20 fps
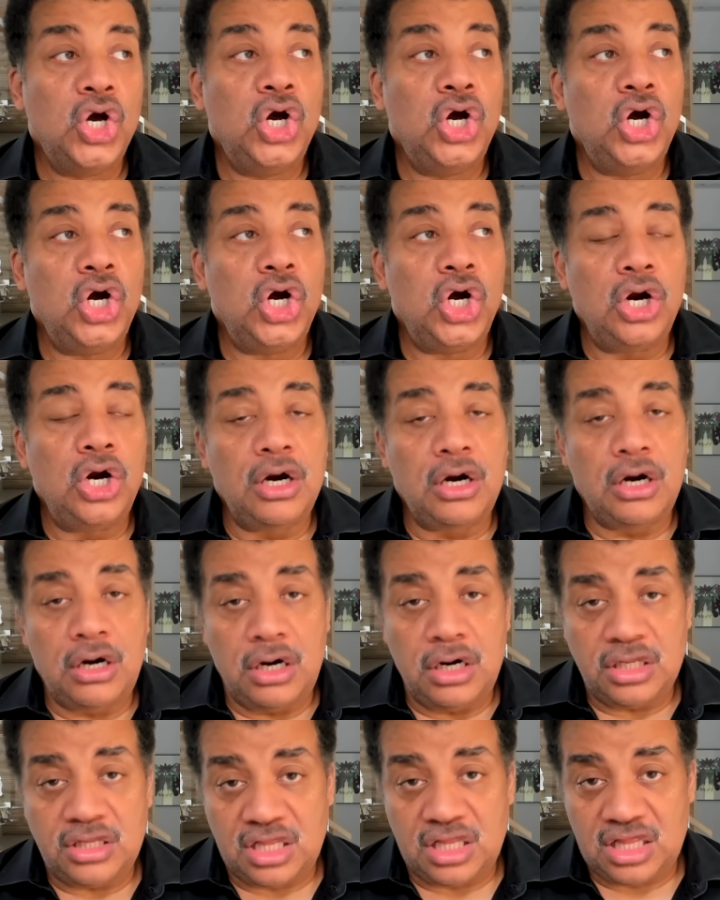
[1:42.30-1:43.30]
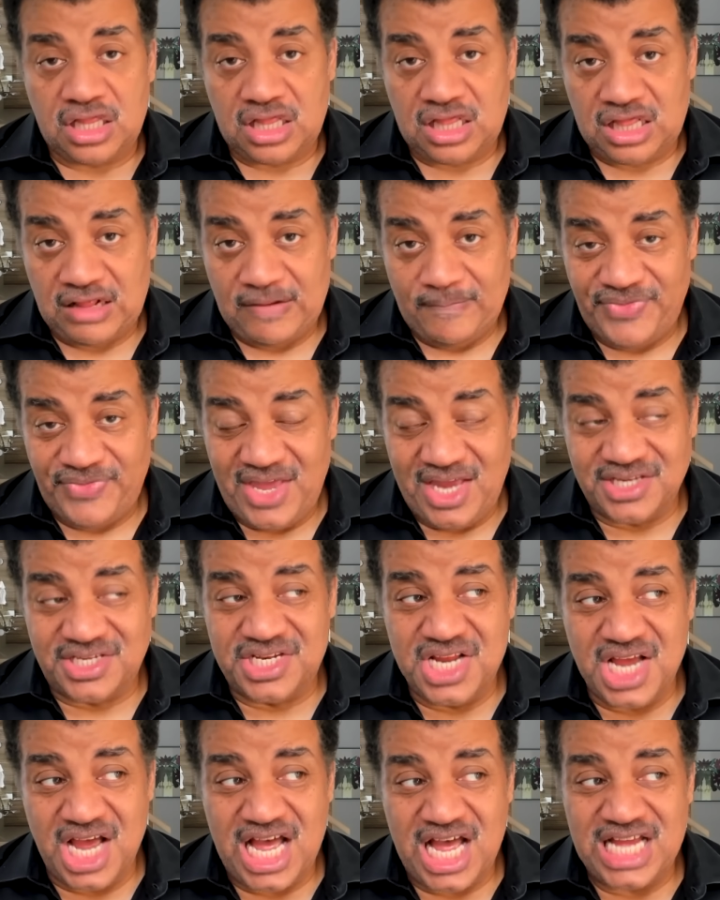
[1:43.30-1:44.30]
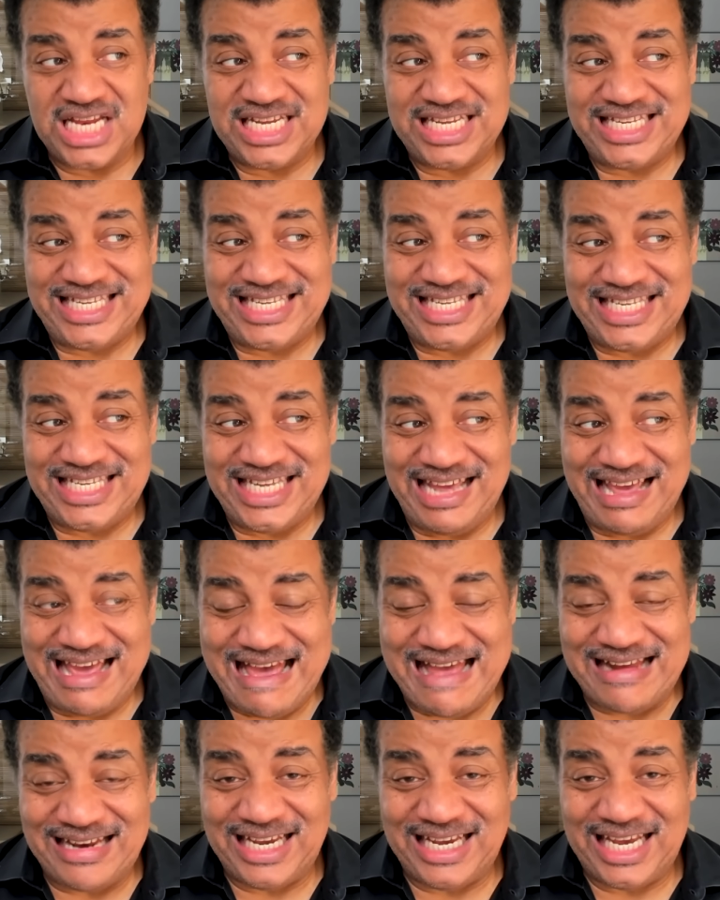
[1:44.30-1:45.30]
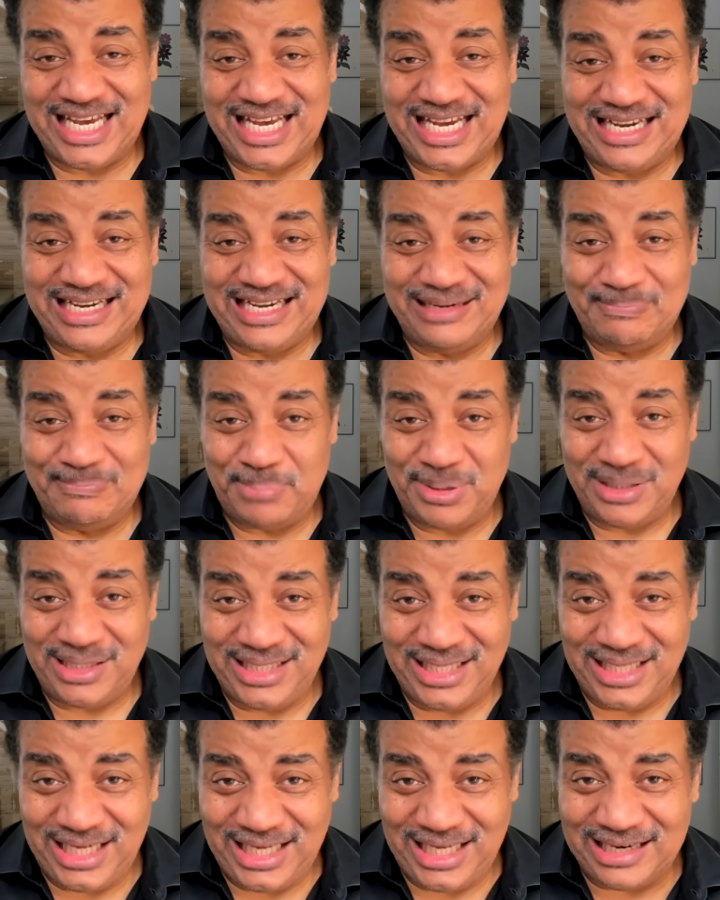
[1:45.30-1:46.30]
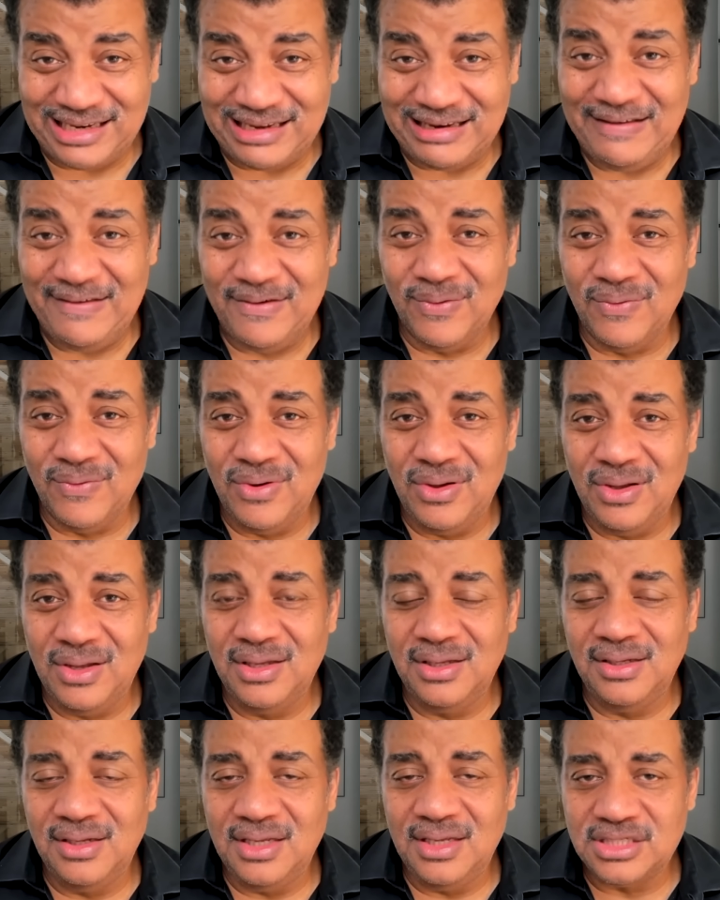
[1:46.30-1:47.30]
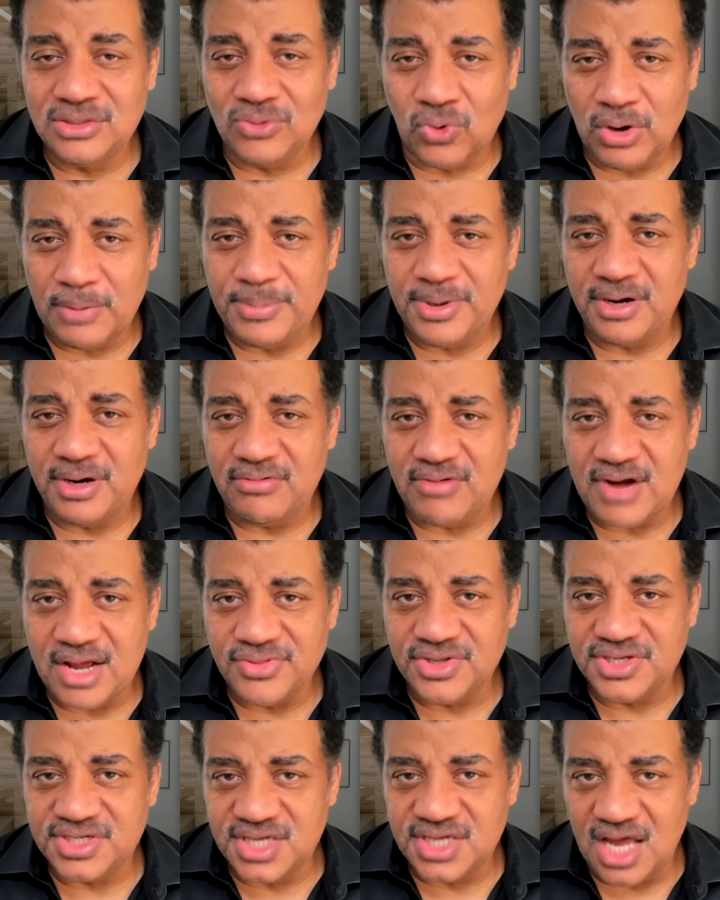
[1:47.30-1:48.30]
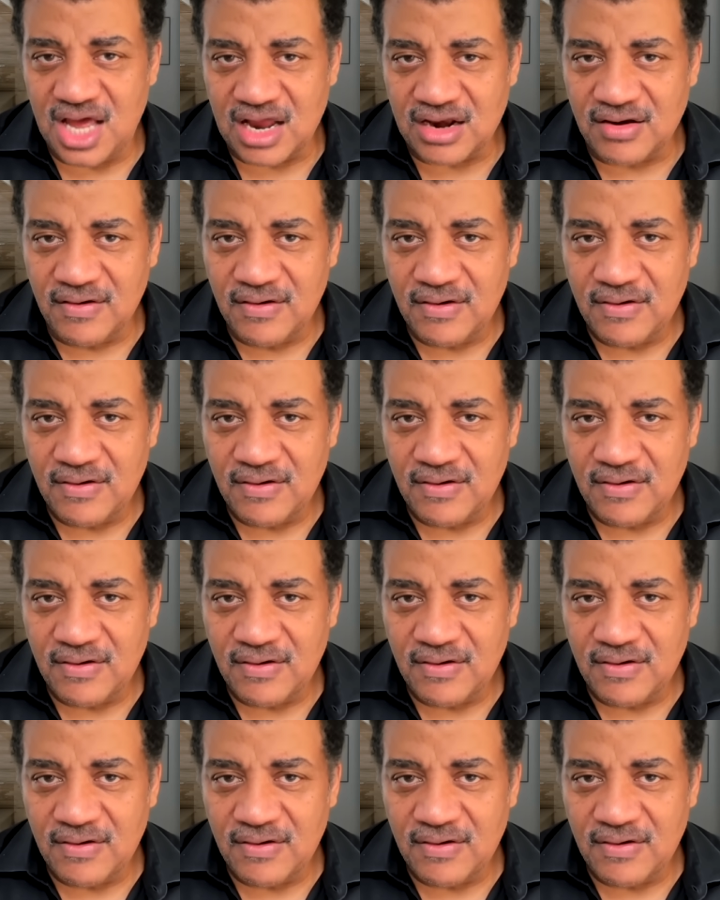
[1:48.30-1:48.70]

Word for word: Earth has not yet completed its orbit around the sun.